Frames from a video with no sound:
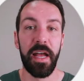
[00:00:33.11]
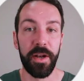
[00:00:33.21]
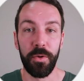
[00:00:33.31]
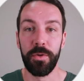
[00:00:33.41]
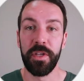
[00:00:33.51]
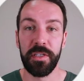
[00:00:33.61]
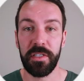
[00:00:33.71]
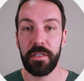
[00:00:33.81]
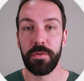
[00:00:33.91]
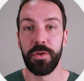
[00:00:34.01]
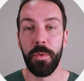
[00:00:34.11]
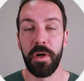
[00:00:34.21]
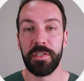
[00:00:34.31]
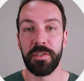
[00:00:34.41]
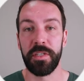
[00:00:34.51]
and all the subtle
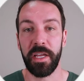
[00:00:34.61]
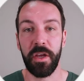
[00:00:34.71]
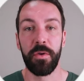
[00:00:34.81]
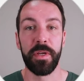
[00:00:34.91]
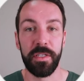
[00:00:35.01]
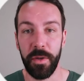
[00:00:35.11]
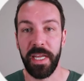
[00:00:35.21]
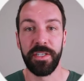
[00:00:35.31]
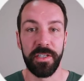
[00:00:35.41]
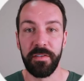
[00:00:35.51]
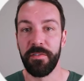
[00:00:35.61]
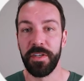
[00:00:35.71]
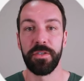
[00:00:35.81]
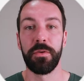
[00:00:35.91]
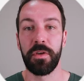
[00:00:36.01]
nuances that go into each
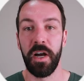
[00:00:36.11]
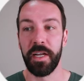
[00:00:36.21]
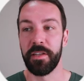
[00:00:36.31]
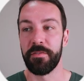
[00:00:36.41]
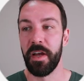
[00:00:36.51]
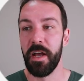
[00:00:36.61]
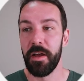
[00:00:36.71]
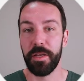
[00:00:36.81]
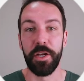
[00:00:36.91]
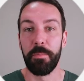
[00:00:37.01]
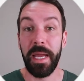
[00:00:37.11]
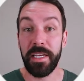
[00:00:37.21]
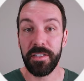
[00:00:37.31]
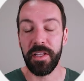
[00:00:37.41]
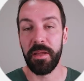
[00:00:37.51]
individual kind of
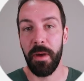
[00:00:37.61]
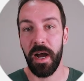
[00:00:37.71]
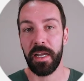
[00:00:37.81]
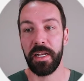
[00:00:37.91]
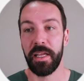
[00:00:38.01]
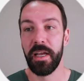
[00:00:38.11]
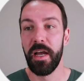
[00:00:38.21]
piece to their marketing.